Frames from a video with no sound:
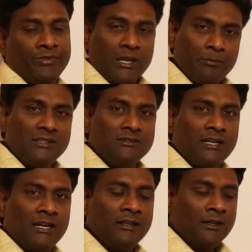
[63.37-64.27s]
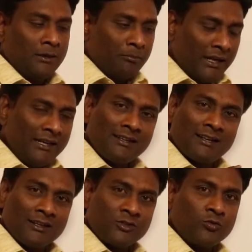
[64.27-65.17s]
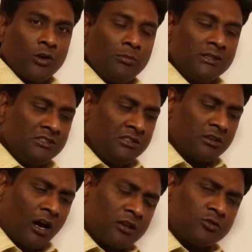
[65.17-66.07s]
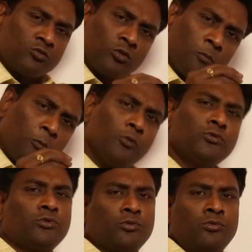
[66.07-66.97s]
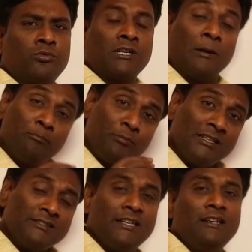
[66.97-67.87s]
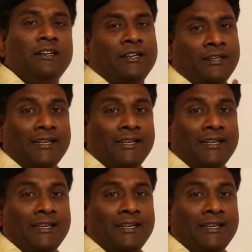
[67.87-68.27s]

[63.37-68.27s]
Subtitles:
Means that my transformers are supposed to compulsorily,